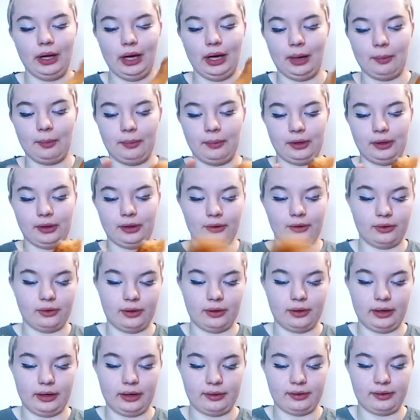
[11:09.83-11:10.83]
and because of
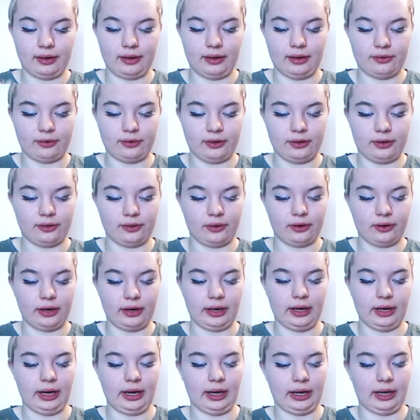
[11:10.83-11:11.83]
the accessories on
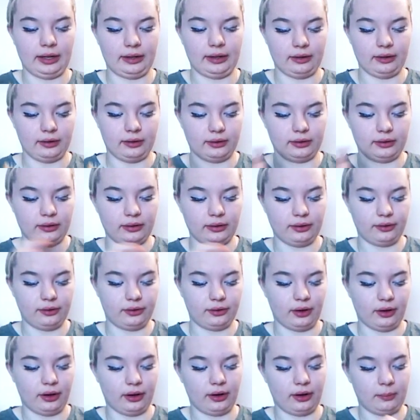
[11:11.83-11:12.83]
it and the
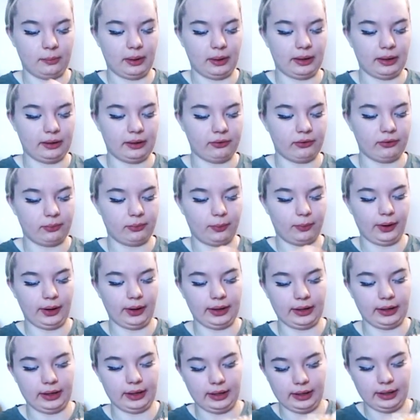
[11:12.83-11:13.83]
certain amount of
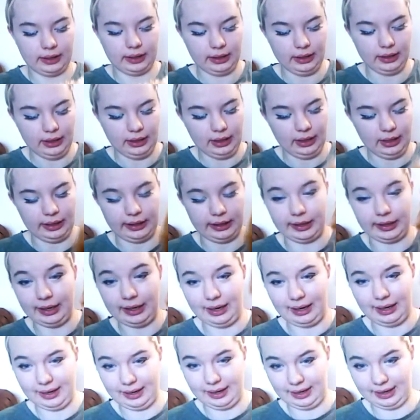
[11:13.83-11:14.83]
spiking and
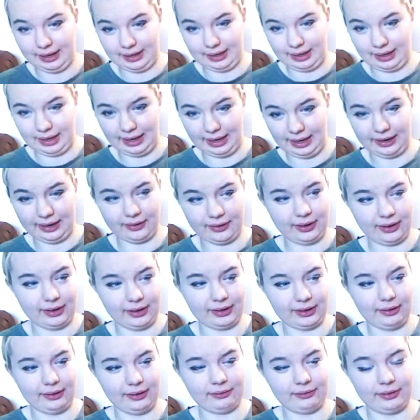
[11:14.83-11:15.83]
cutting and layering
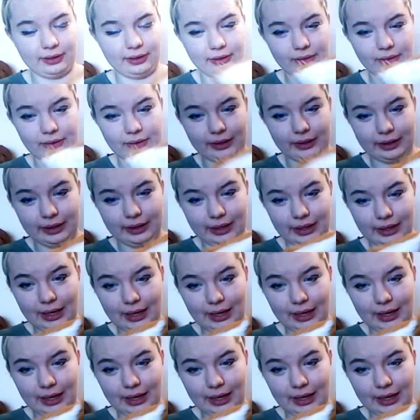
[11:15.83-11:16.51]
that I've done on it,